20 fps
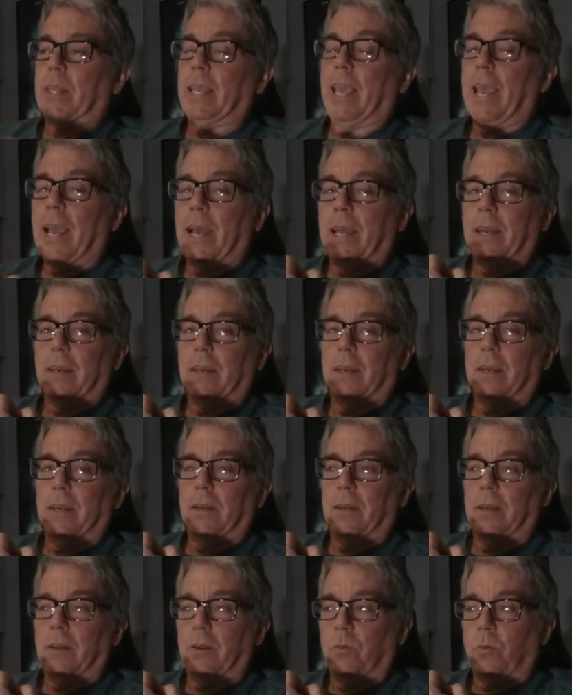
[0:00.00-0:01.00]
can't,
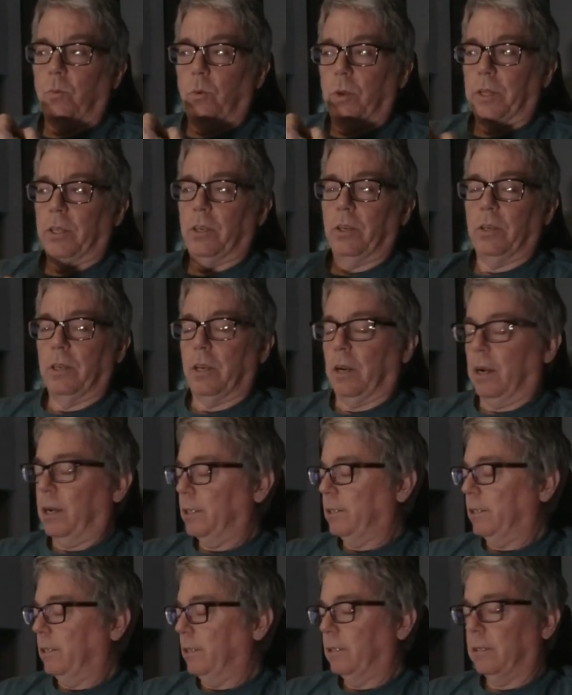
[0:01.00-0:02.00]
with good
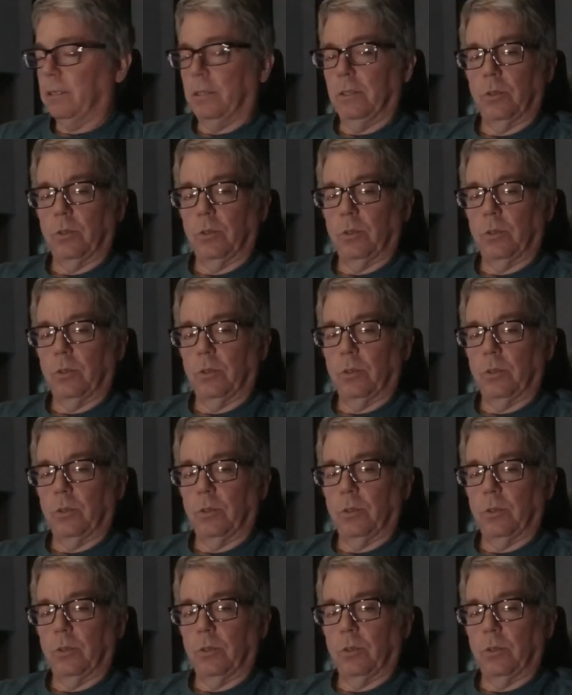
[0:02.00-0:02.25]
conscience,